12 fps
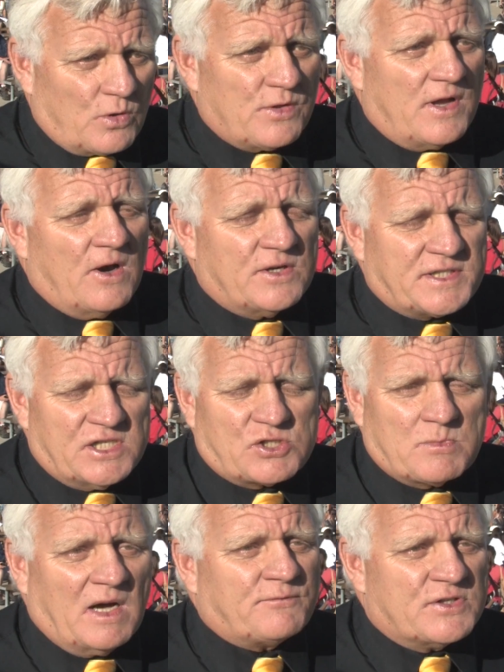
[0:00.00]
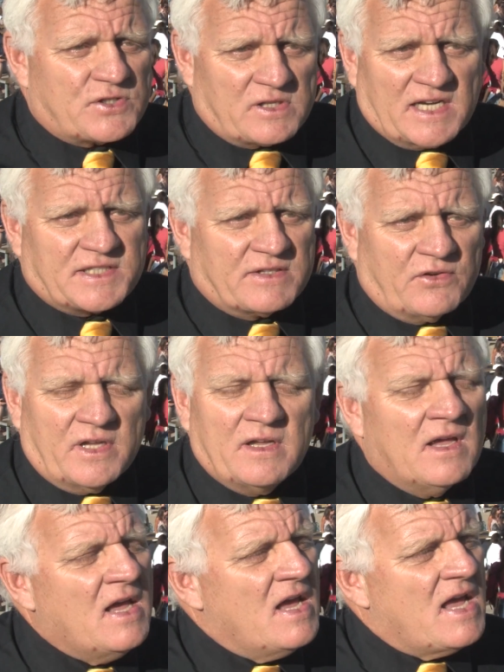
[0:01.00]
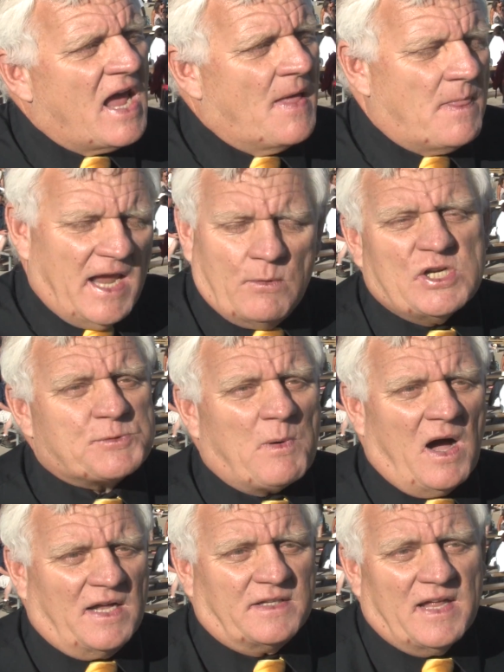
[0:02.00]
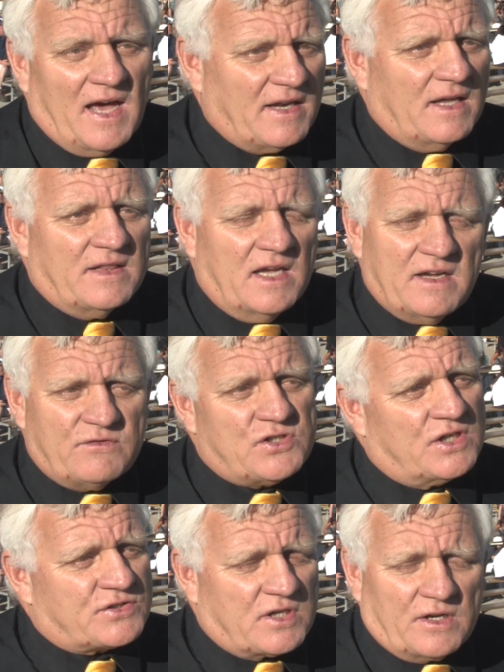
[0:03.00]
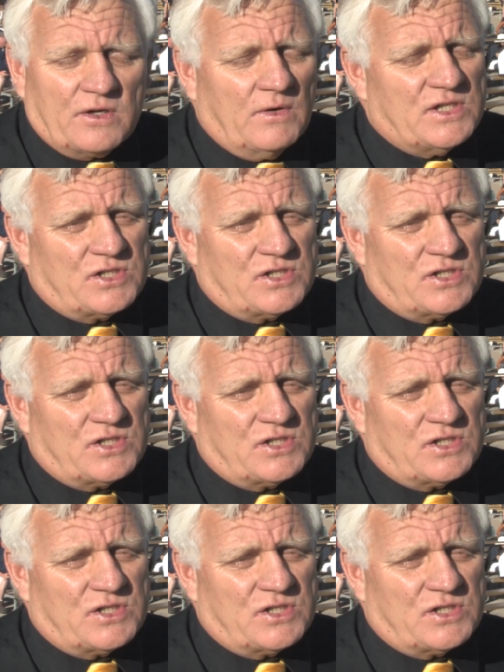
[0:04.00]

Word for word: We're there to teach them about physical activity. And they respond to that. And they have just done a great